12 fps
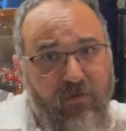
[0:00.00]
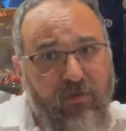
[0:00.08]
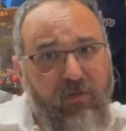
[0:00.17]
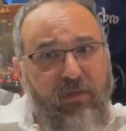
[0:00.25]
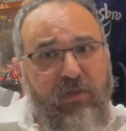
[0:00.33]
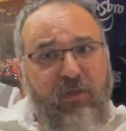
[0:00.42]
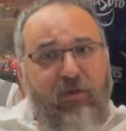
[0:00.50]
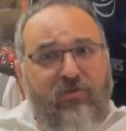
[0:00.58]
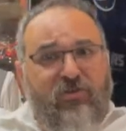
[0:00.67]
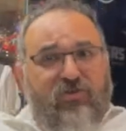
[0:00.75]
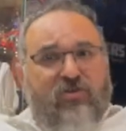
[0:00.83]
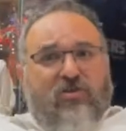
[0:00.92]
Here's
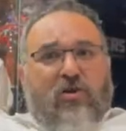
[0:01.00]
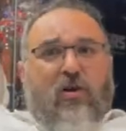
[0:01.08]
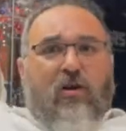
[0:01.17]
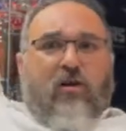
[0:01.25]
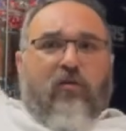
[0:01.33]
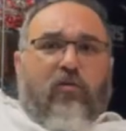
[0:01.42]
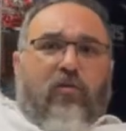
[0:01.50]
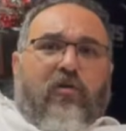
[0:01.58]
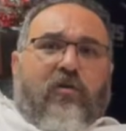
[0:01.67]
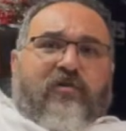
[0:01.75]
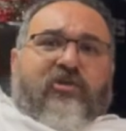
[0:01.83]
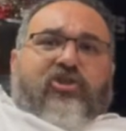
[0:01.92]
Star
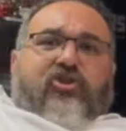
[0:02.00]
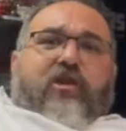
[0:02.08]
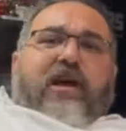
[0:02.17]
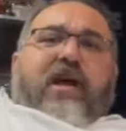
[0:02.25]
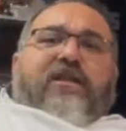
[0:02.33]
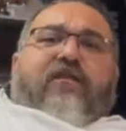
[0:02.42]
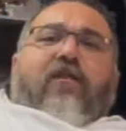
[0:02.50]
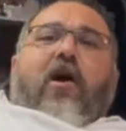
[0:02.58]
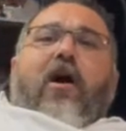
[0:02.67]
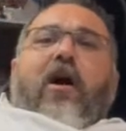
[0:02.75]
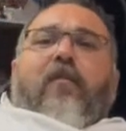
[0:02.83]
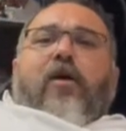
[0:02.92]
Wars and
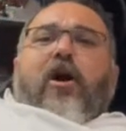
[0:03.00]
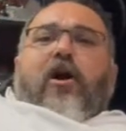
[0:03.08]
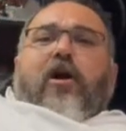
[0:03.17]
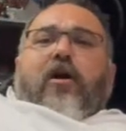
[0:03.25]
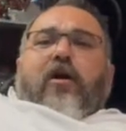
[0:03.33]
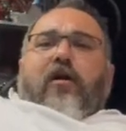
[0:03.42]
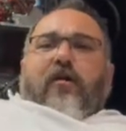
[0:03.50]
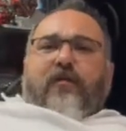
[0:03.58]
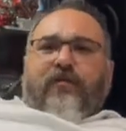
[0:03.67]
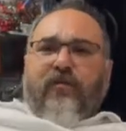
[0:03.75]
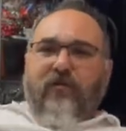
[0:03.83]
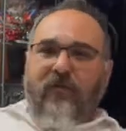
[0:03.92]
Transformers!